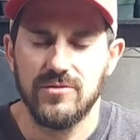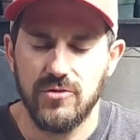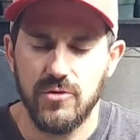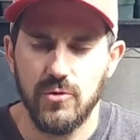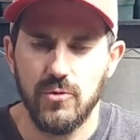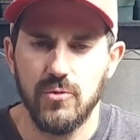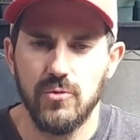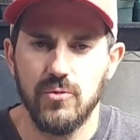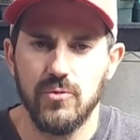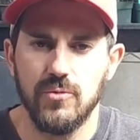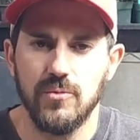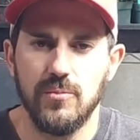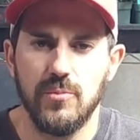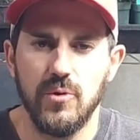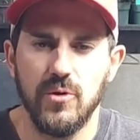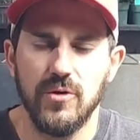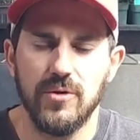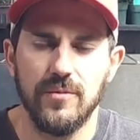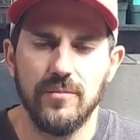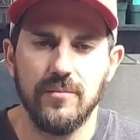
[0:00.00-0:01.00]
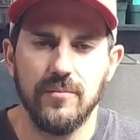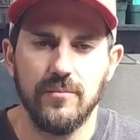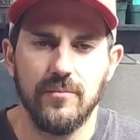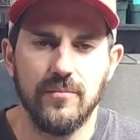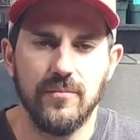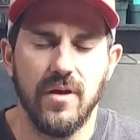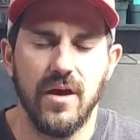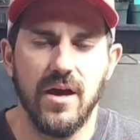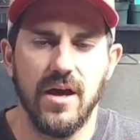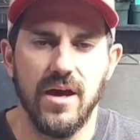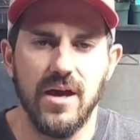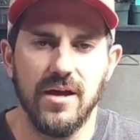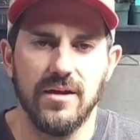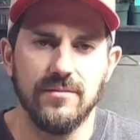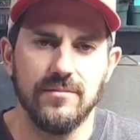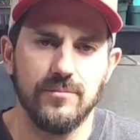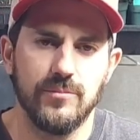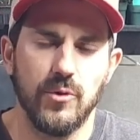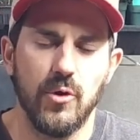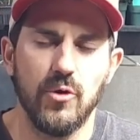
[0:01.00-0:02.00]
to put
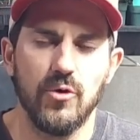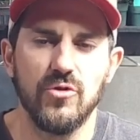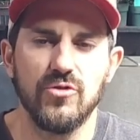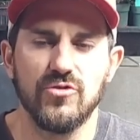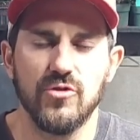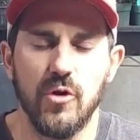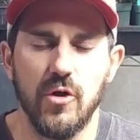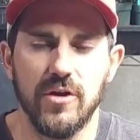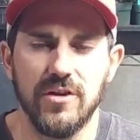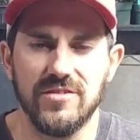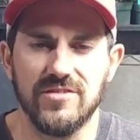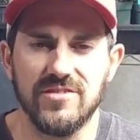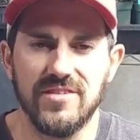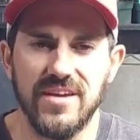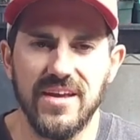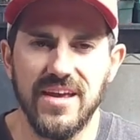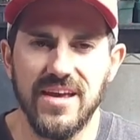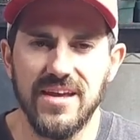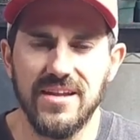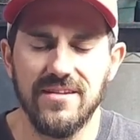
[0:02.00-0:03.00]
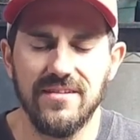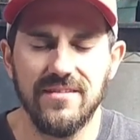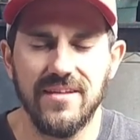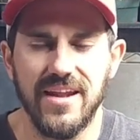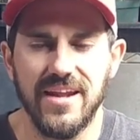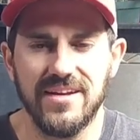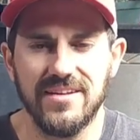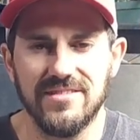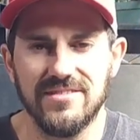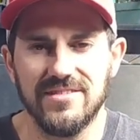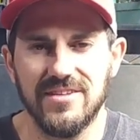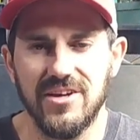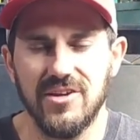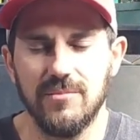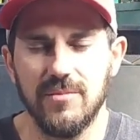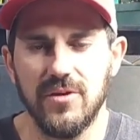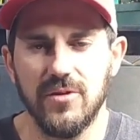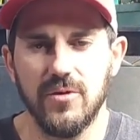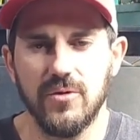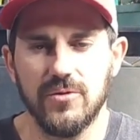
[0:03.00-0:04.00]
produce on a stand that I can sell
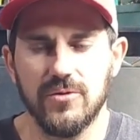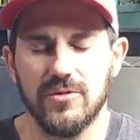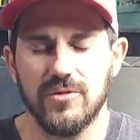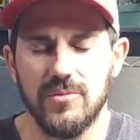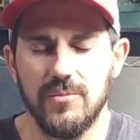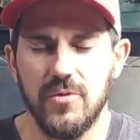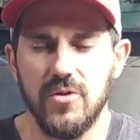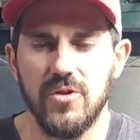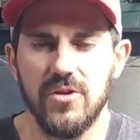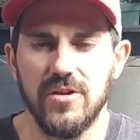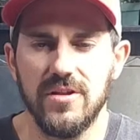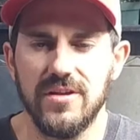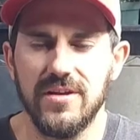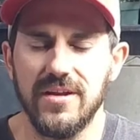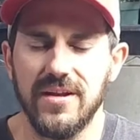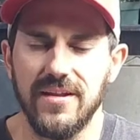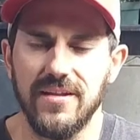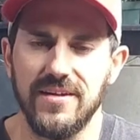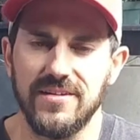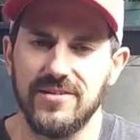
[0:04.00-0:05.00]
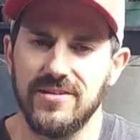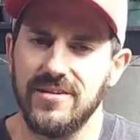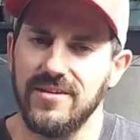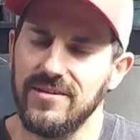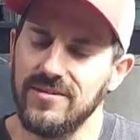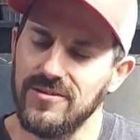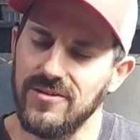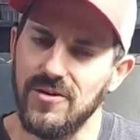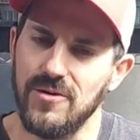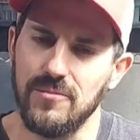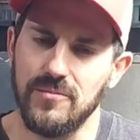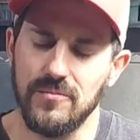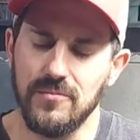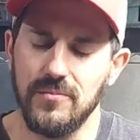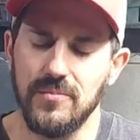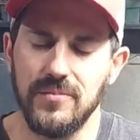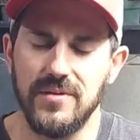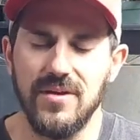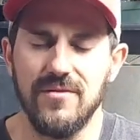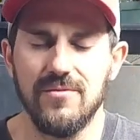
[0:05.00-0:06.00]
to my local community, and I like to,
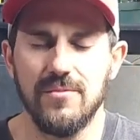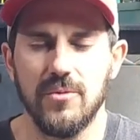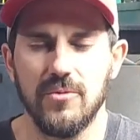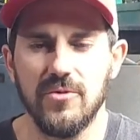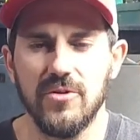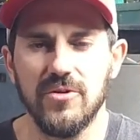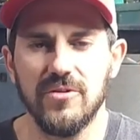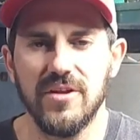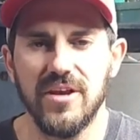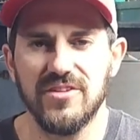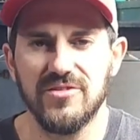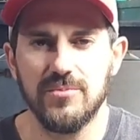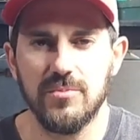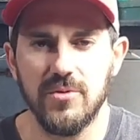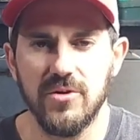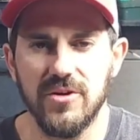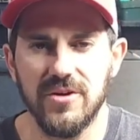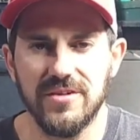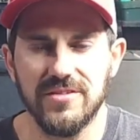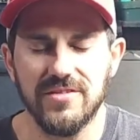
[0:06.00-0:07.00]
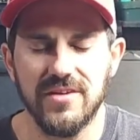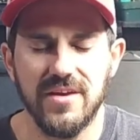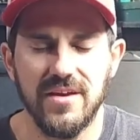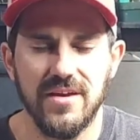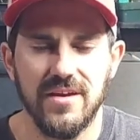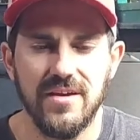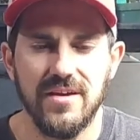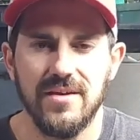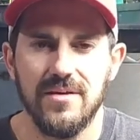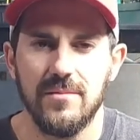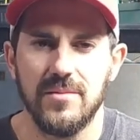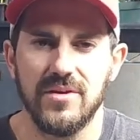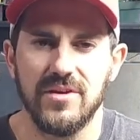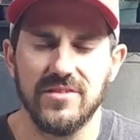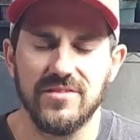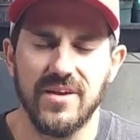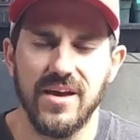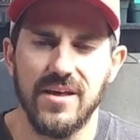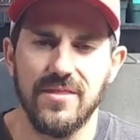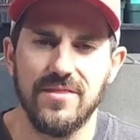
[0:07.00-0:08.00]
give them a real nice price,
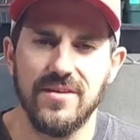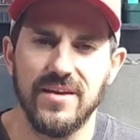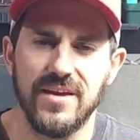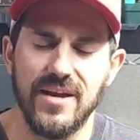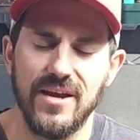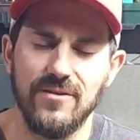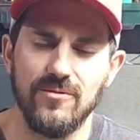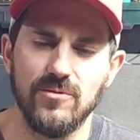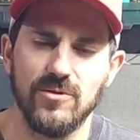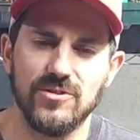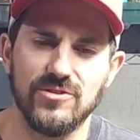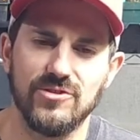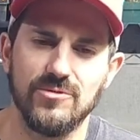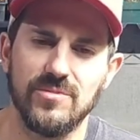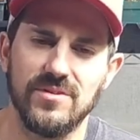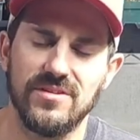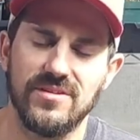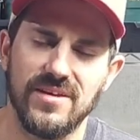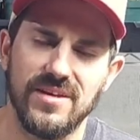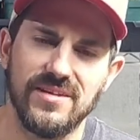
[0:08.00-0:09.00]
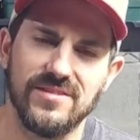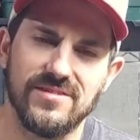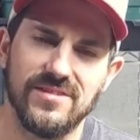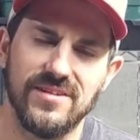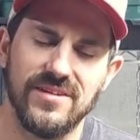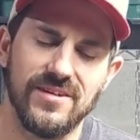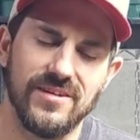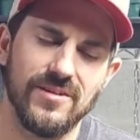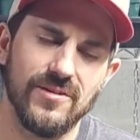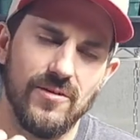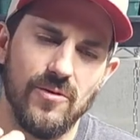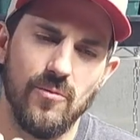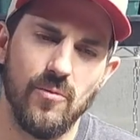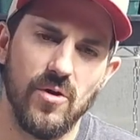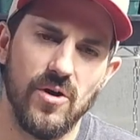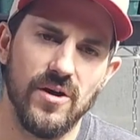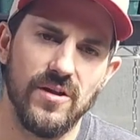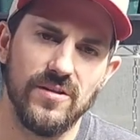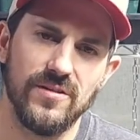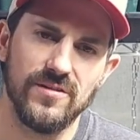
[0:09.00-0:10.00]
because I think everyone should be tasting
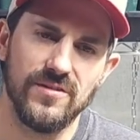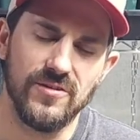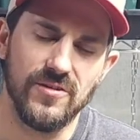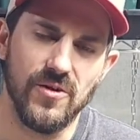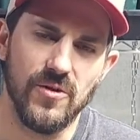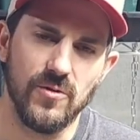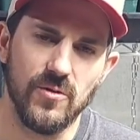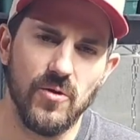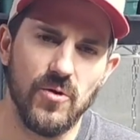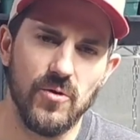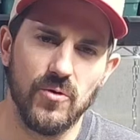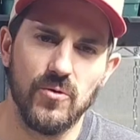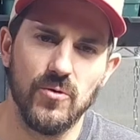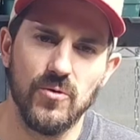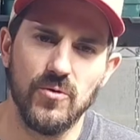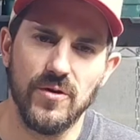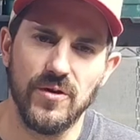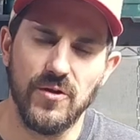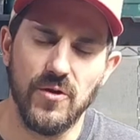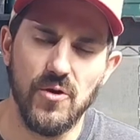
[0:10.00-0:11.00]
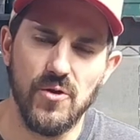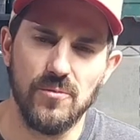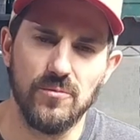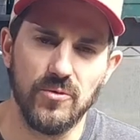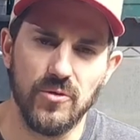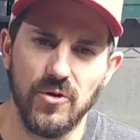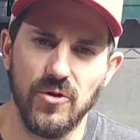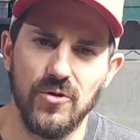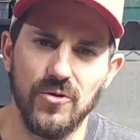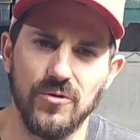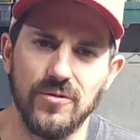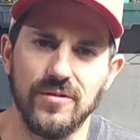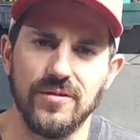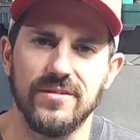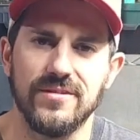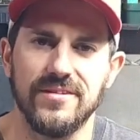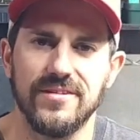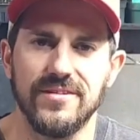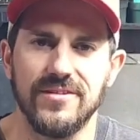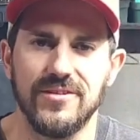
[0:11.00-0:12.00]
what, local and homegrown,